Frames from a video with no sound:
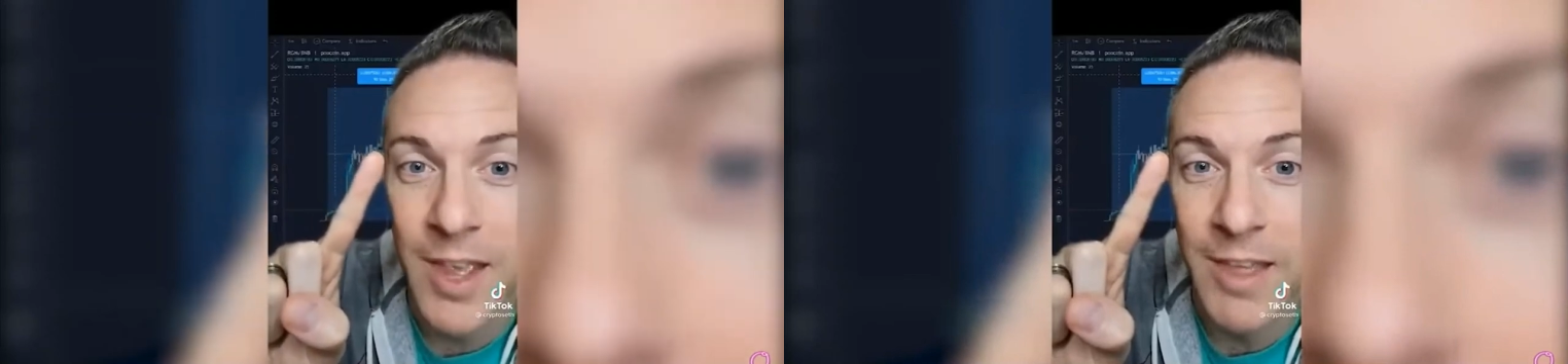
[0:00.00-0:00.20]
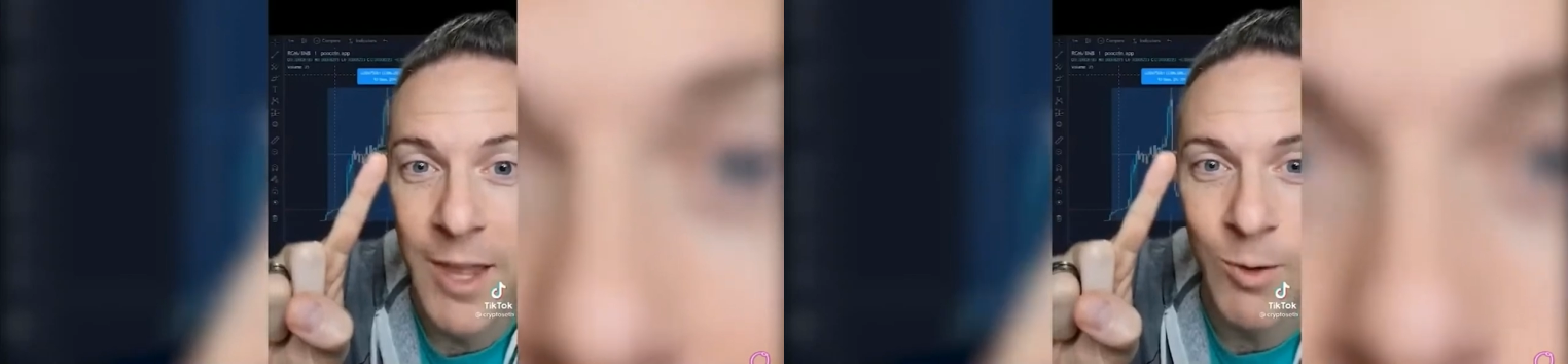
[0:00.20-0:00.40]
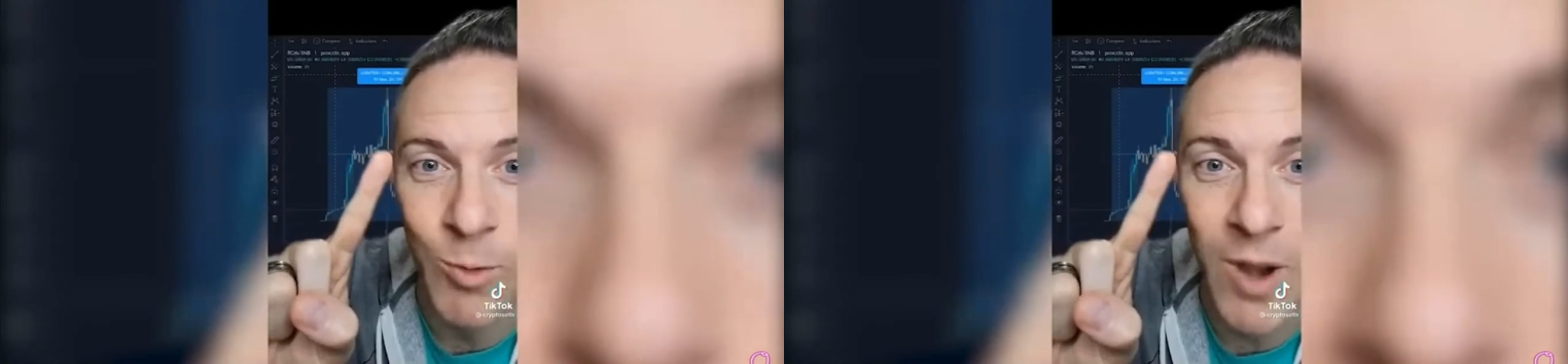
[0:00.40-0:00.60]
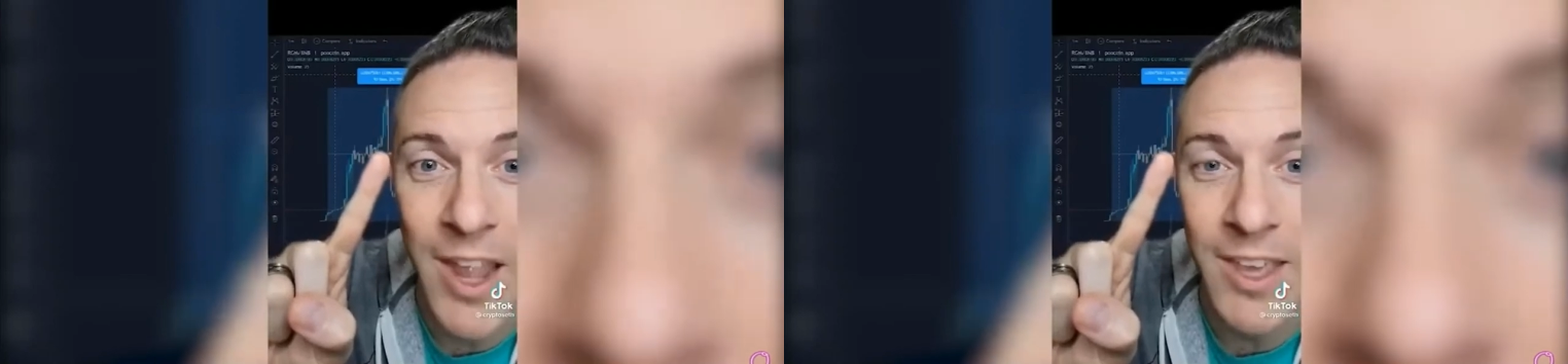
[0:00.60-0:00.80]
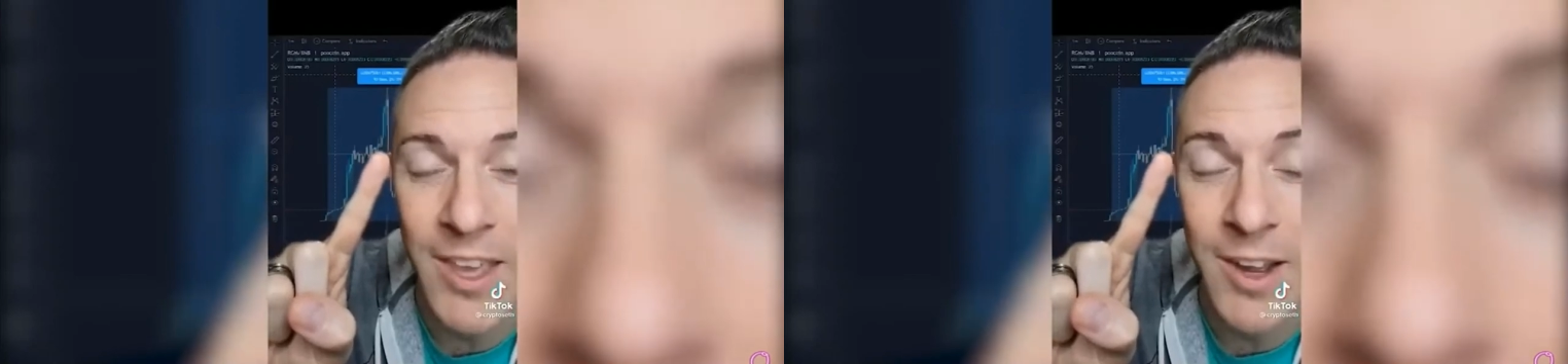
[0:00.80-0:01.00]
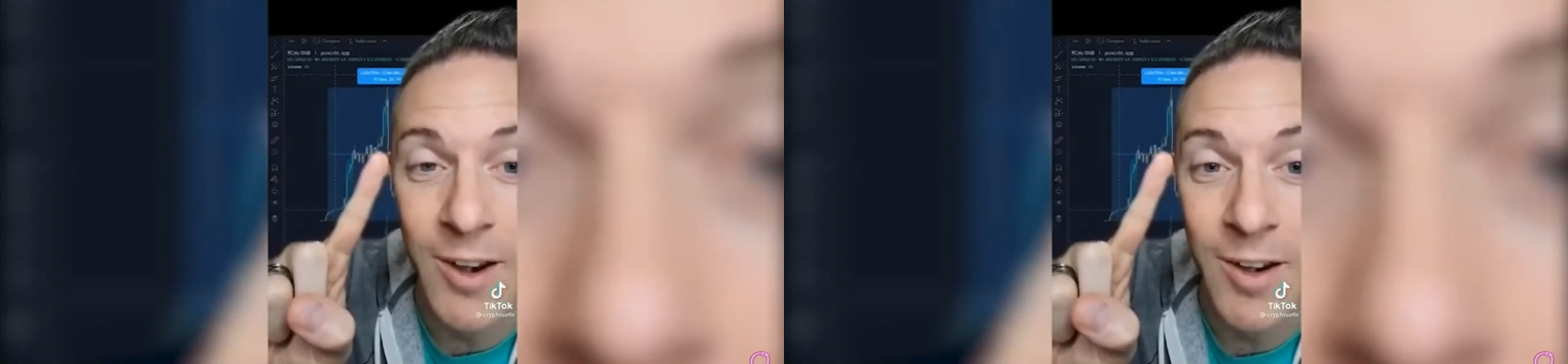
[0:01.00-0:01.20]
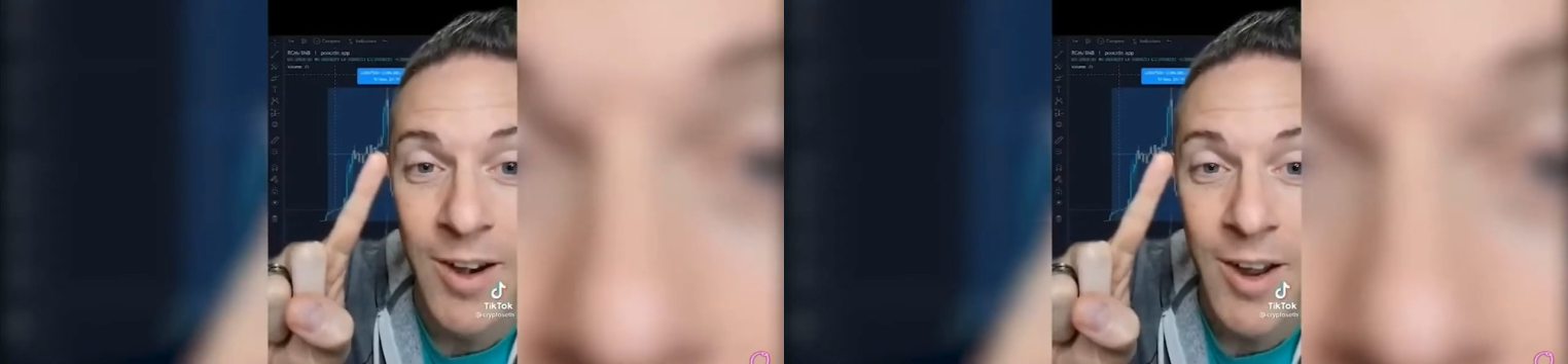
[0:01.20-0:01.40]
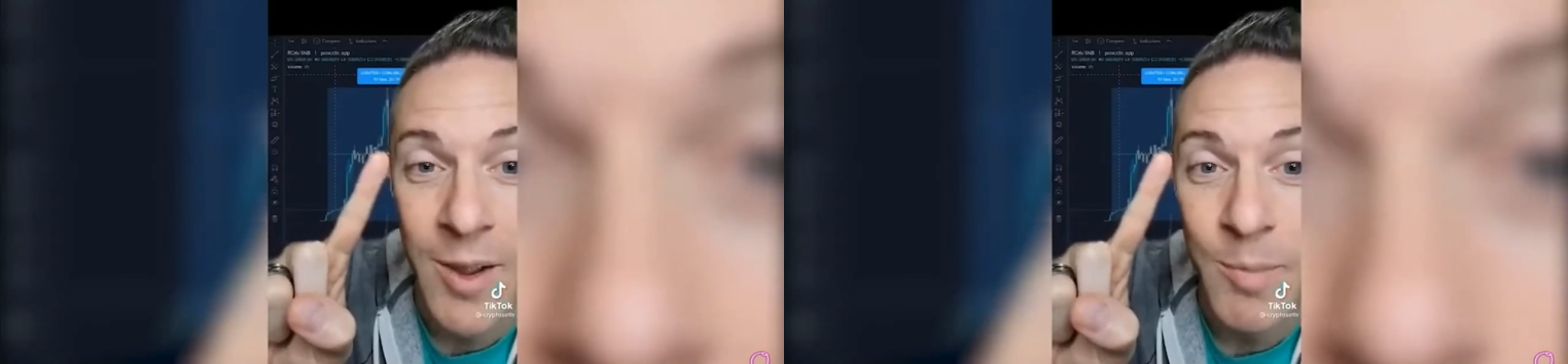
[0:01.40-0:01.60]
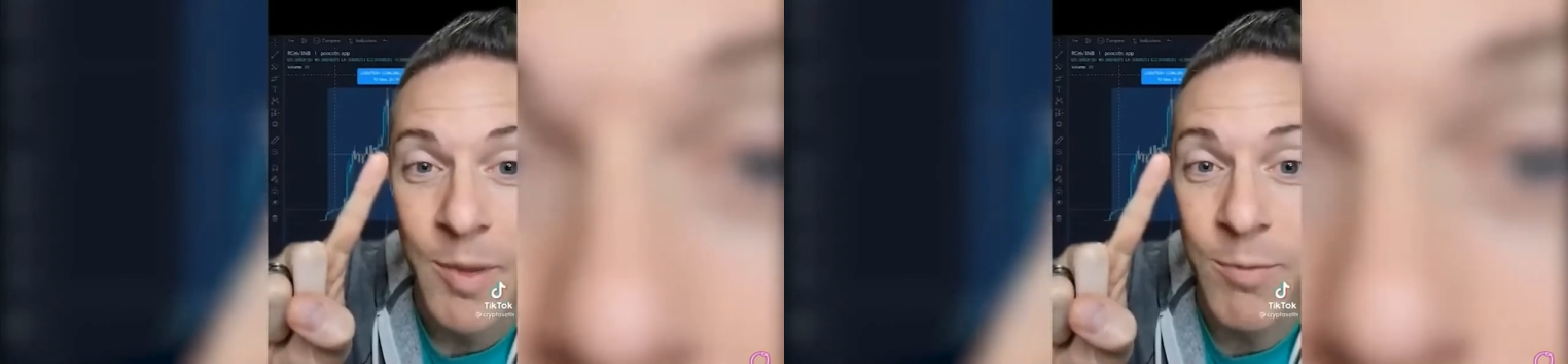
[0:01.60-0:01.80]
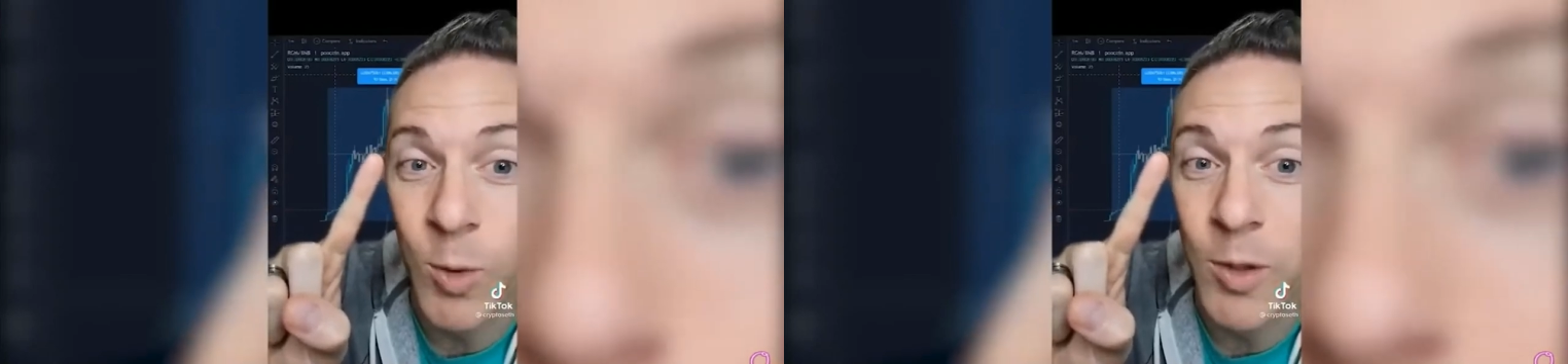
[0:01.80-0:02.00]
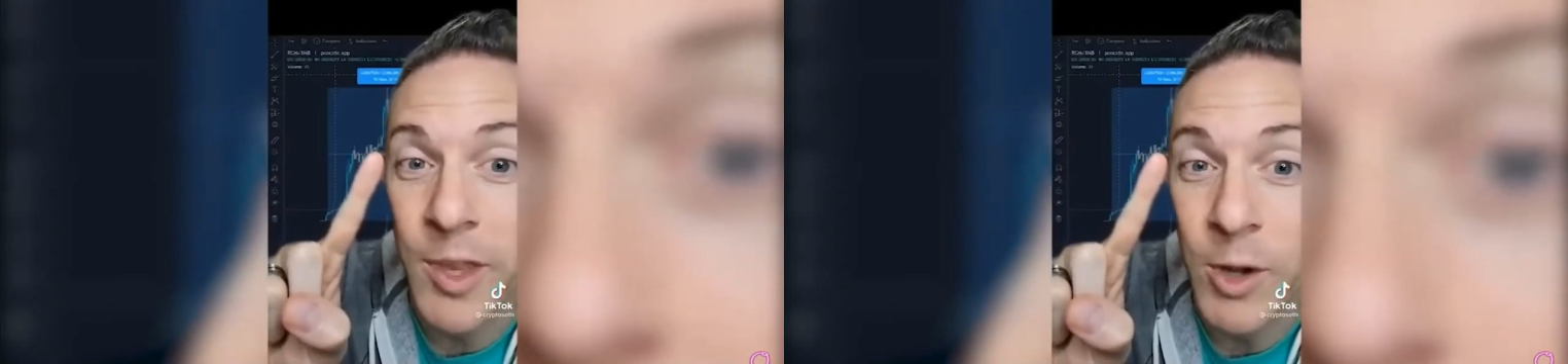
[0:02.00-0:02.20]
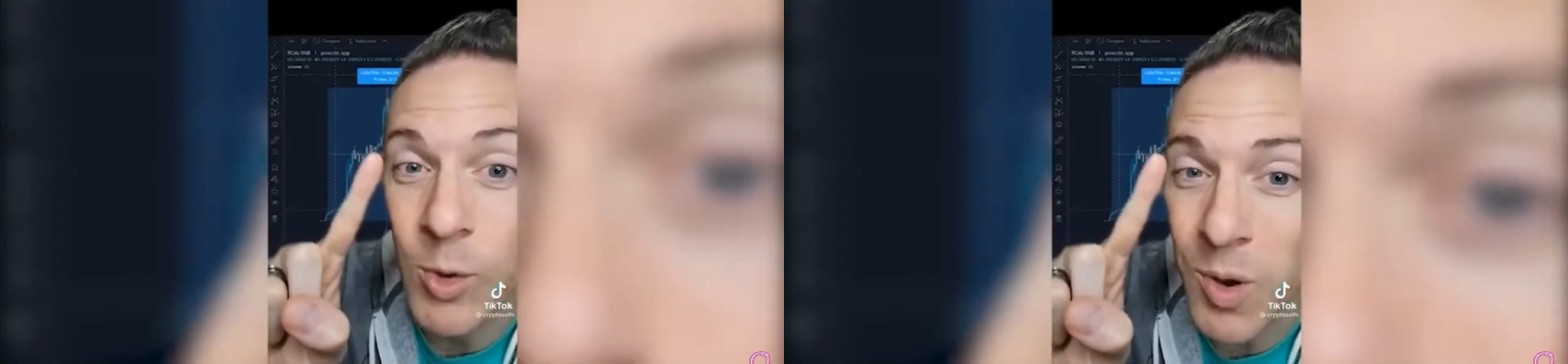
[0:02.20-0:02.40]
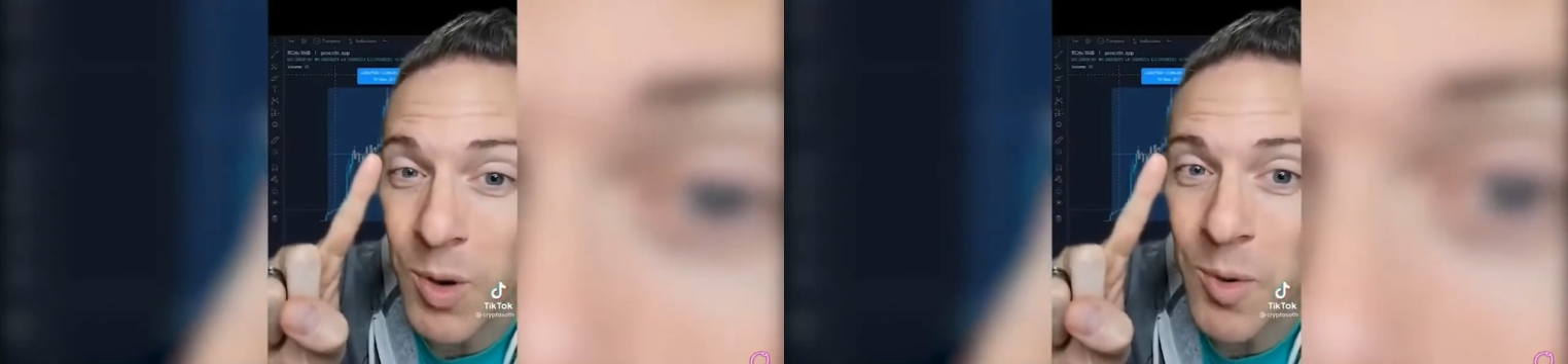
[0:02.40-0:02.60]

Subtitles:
And then right here, before the normal